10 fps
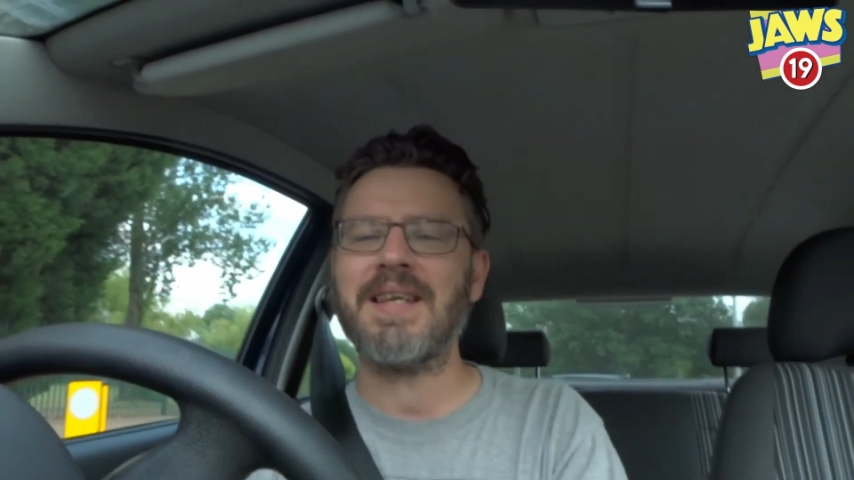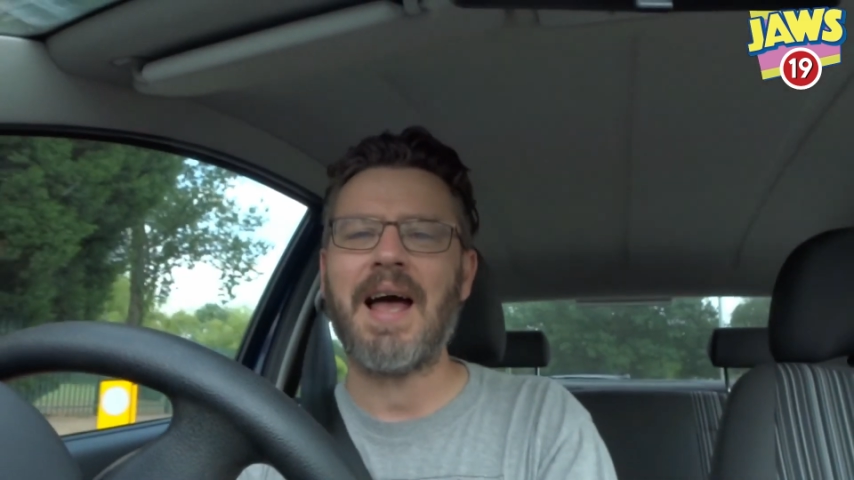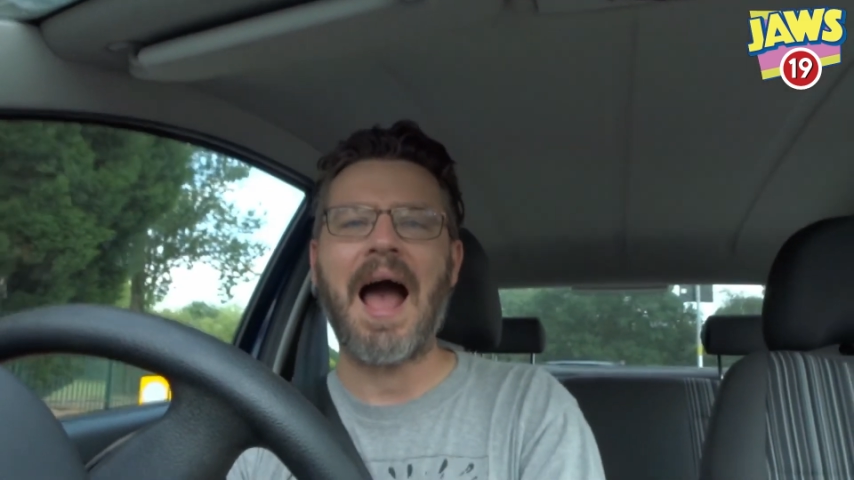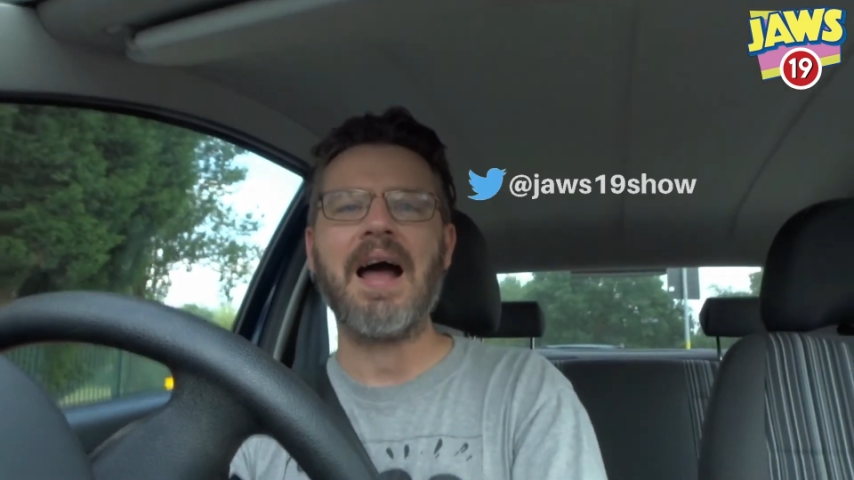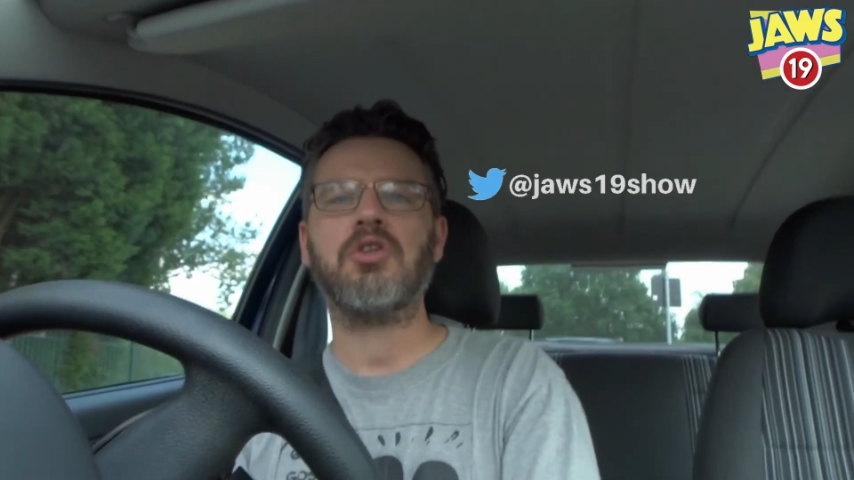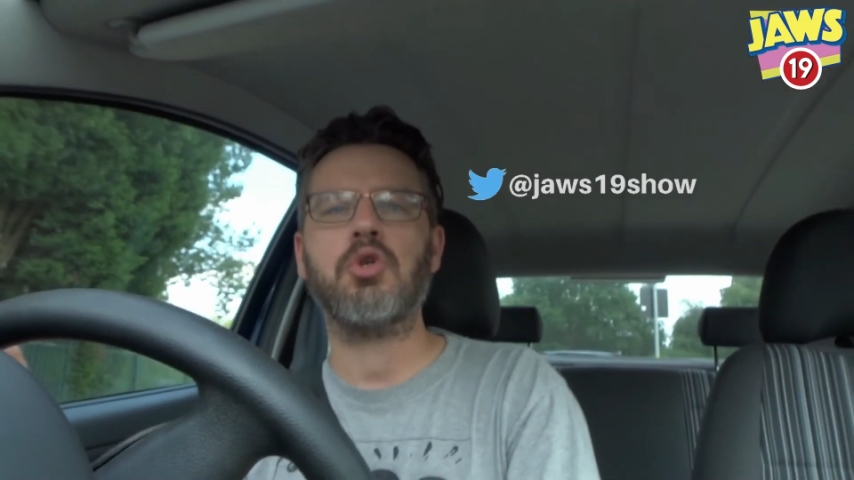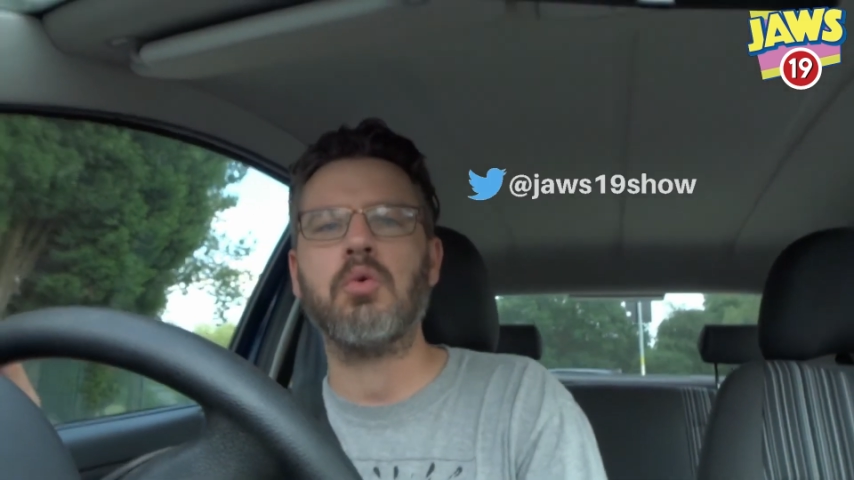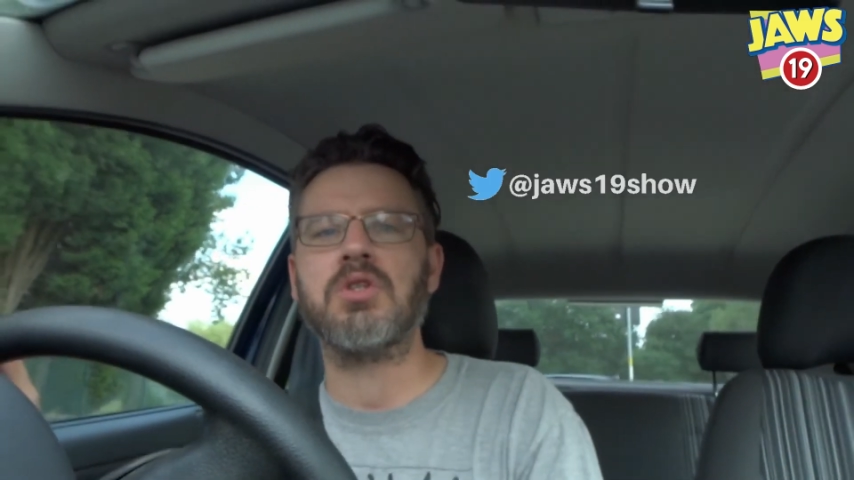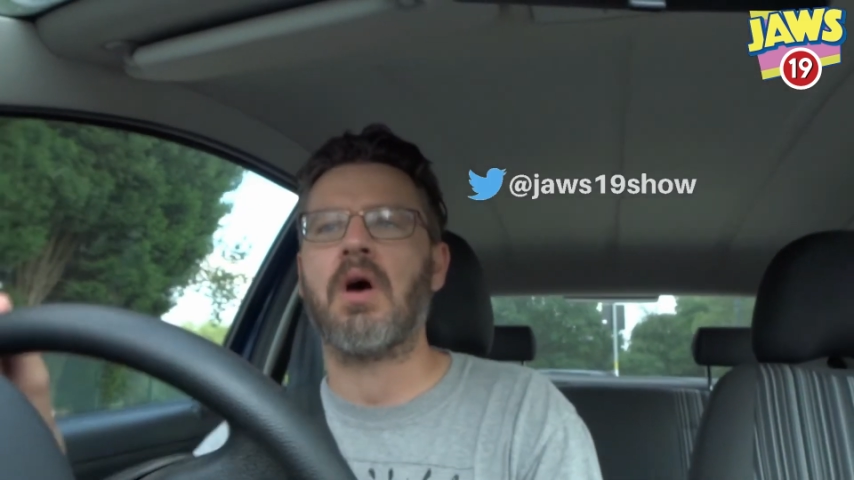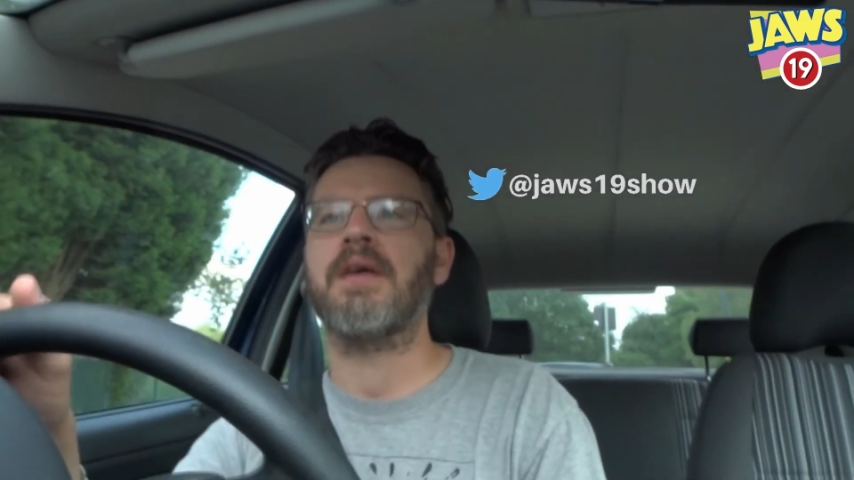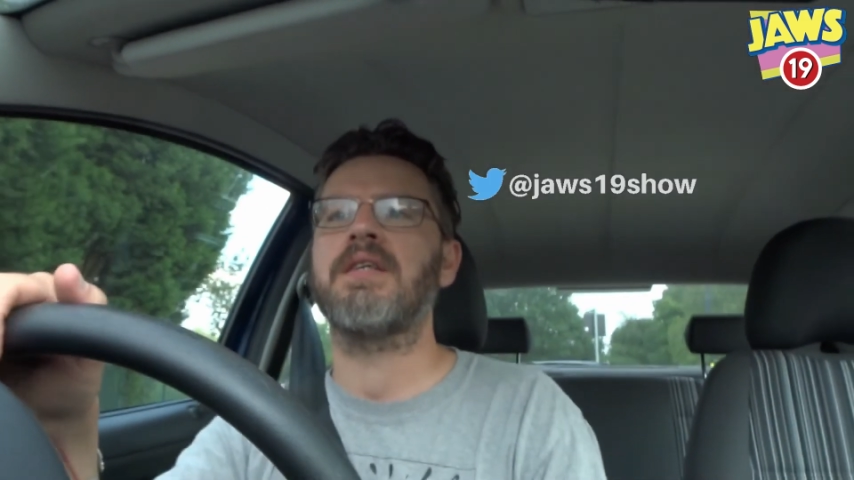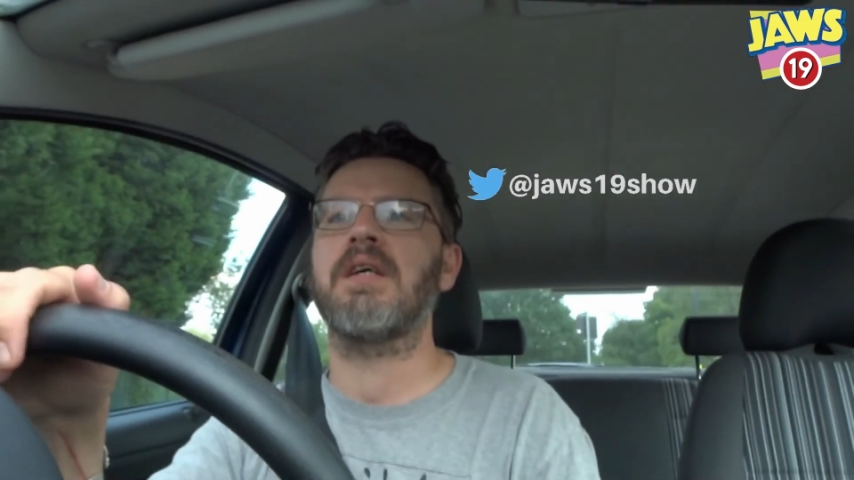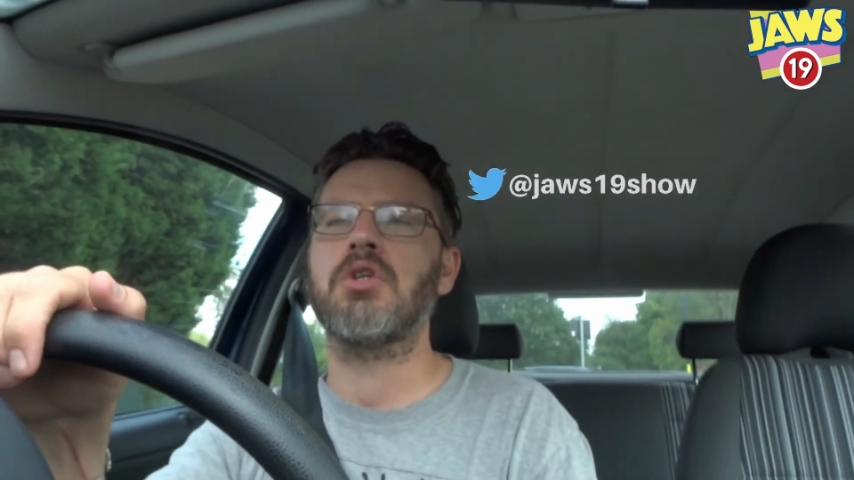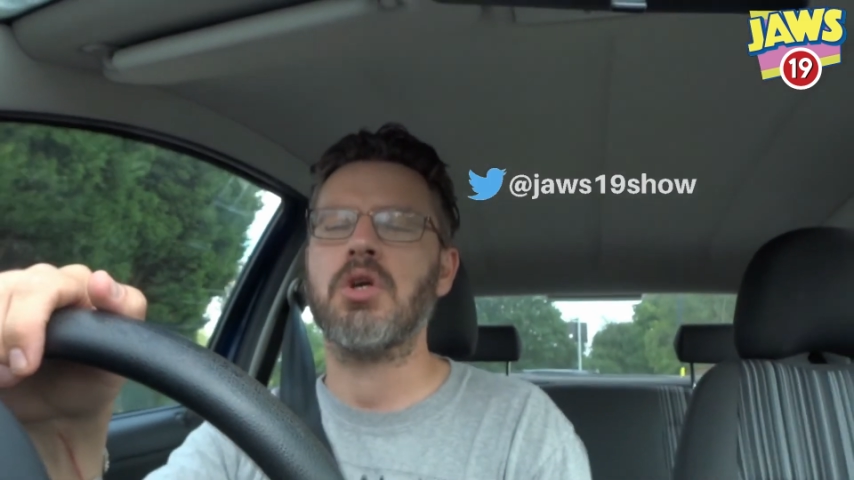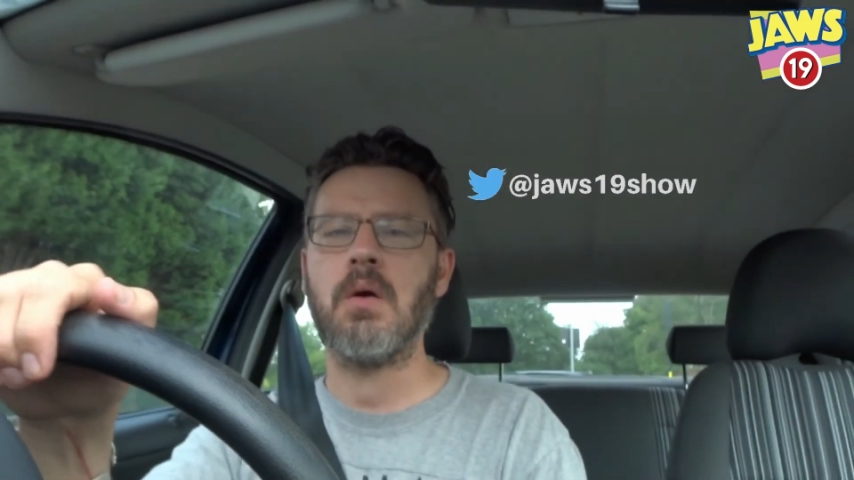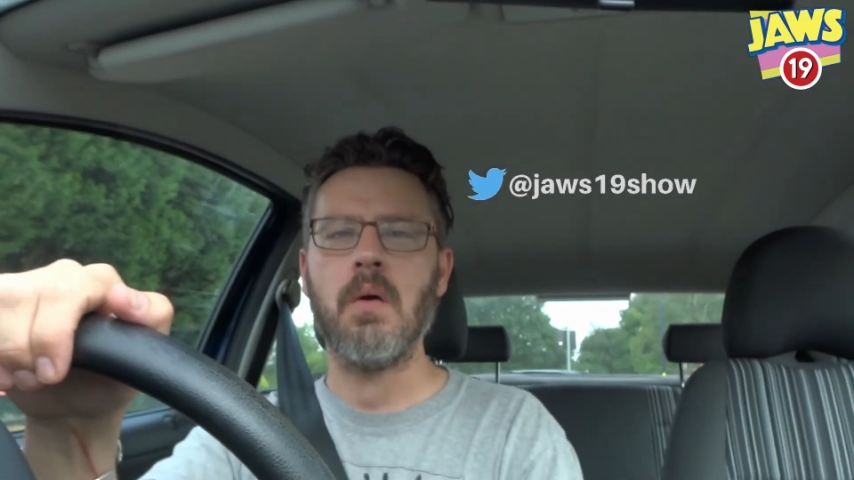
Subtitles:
@Jaws19show,